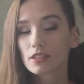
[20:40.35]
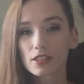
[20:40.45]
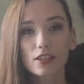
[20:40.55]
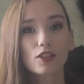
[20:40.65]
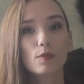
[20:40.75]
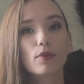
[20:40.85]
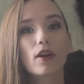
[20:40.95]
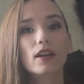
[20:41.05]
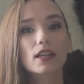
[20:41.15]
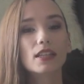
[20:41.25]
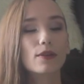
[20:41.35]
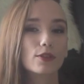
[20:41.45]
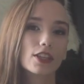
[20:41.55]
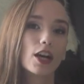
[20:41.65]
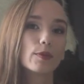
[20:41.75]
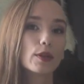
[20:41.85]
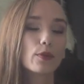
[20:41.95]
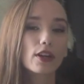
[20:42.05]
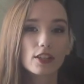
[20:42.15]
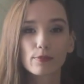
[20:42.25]
stuck to the product that will tell me
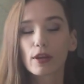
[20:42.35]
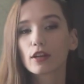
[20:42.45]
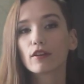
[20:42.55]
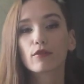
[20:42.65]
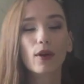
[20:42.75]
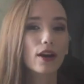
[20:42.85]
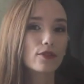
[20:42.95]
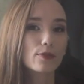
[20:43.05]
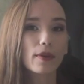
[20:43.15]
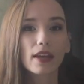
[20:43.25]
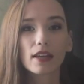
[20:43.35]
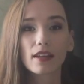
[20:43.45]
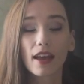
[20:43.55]
what it's made of, where it was made,